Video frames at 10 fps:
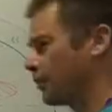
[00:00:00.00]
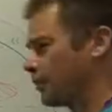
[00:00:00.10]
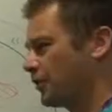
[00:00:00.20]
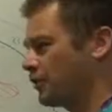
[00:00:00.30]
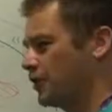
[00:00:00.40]
So
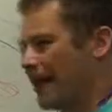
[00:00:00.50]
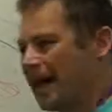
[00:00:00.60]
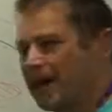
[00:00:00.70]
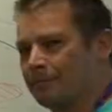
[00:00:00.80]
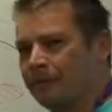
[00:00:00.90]
what's actually
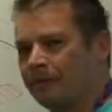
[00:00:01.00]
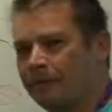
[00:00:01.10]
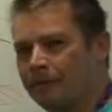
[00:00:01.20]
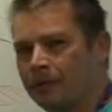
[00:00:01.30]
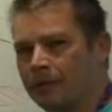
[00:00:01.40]
happening
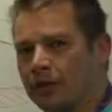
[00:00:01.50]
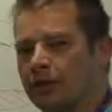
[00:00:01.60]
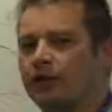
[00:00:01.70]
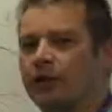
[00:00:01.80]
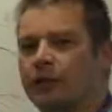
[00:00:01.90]
around our
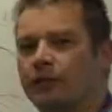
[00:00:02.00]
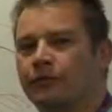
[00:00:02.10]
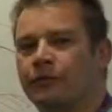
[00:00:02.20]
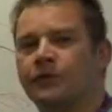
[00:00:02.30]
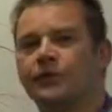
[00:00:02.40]
coastline,
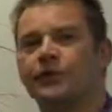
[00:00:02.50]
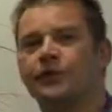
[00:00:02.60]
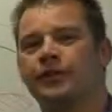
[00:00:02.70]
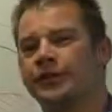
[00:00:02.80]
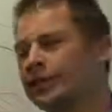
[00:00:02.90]
for
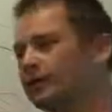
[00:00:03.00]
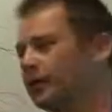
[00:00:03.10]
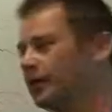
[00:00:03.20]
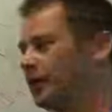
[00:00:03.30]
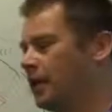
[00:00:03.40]
instance, in the
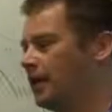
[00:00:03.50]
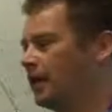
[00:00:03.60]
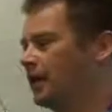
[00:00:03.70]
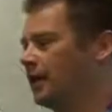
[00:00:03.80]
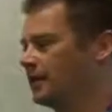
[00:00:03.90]
summer,
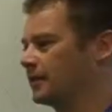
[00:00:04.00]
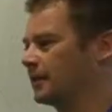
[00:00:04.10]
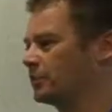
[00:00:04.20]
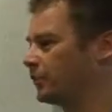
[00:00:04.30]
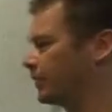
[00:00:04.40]
a
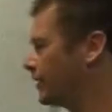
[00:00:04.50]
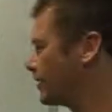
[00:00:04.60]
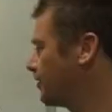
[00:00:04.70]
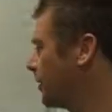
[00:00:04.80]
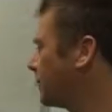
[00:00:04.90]
sea
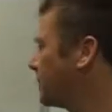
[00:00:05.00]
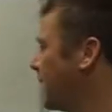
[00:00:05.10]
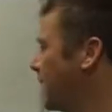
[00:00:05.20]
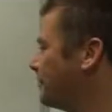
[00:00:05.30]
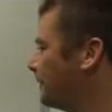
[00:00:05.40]
breeze that might be
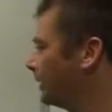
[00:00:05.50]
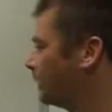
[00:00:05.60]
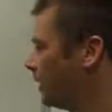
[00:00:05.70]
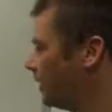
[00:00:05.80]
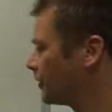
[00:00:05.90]
happening.
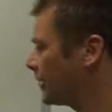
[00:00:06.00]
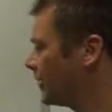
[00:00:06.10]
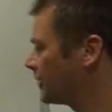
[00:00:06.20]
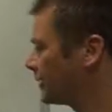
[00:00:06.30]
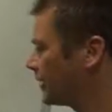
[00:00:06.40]
So
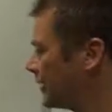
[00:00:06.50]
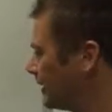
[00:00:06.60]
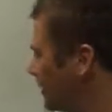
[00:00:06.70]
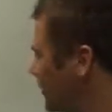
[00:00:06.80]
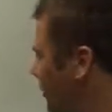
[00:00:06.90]

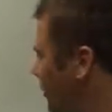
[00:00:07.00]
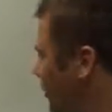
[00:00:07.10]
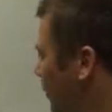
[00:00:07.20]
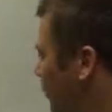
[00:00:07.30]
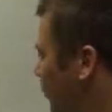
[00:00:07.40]
understanding some
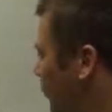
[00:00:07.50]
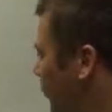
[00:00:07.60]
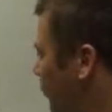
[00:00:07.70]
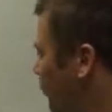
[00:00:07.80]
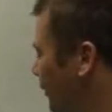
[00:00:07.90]
meteorology at
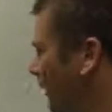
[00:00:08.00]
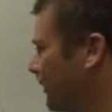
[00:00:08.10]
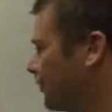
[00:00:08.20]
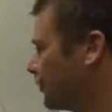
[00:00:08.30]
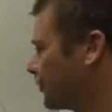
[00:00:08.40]
all three
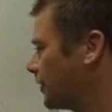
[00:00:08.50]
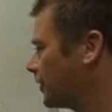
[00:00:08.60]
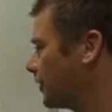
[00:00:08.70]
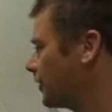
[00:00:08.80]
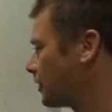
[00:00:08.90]
levels
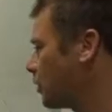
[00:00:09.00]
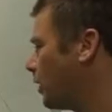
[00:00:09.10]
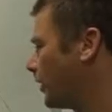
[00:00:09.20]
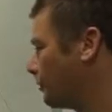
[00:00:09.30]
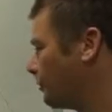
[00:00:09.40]
is
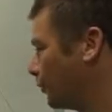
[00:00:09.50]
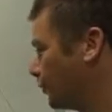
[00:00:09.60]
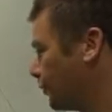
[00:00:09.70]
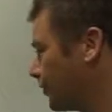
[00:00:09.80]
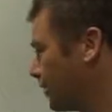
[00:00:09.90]
quite
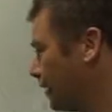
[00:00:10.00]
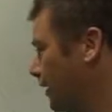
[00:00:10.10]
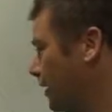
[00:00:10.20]
important.